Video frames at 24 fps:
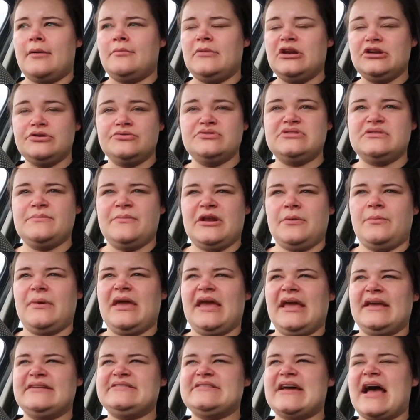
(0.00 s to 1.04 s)
lose a bit of
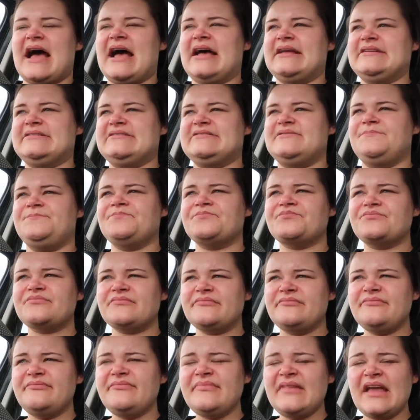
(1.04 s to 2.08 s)
weight and
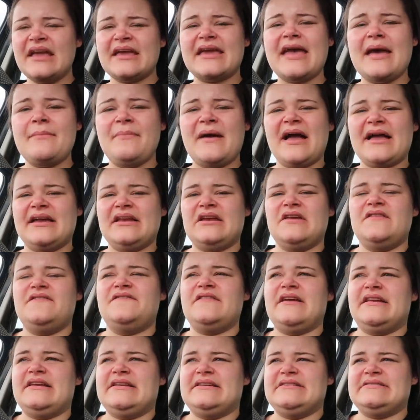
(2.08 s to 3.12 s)
get back into
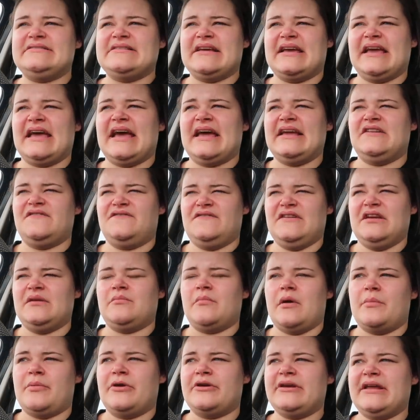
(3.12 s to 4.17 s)
fitness and kind of feed
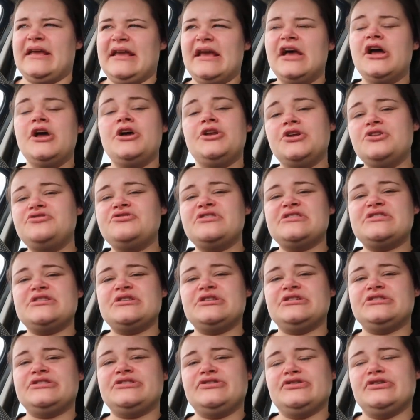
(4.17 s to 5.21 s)
my body
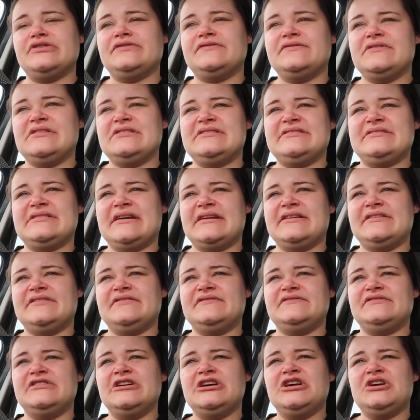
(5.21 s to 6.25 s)
nutritional stuff instead
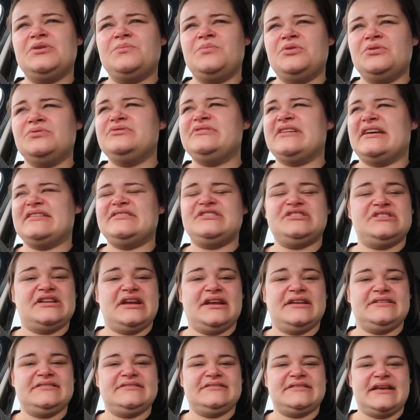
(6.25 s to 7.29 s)
of processed
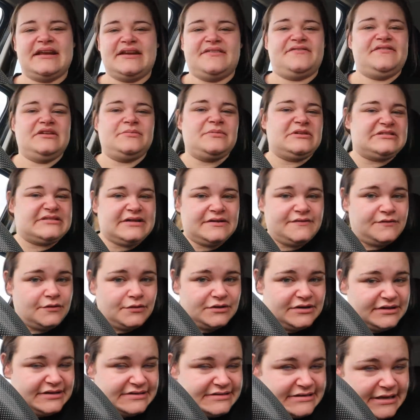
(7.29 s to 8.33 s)
shit that I feed myself
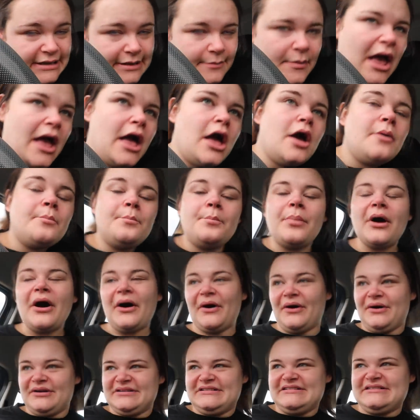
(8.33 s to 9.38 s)
all of the time.
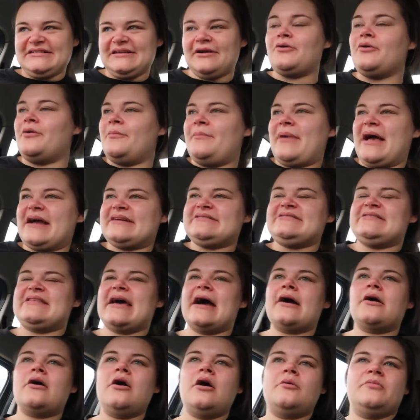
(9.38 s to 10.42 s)
But going back to
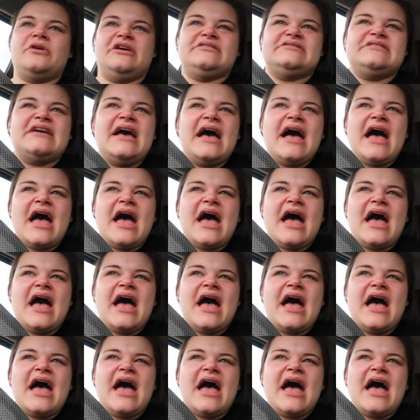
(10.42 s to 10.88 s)
that comment,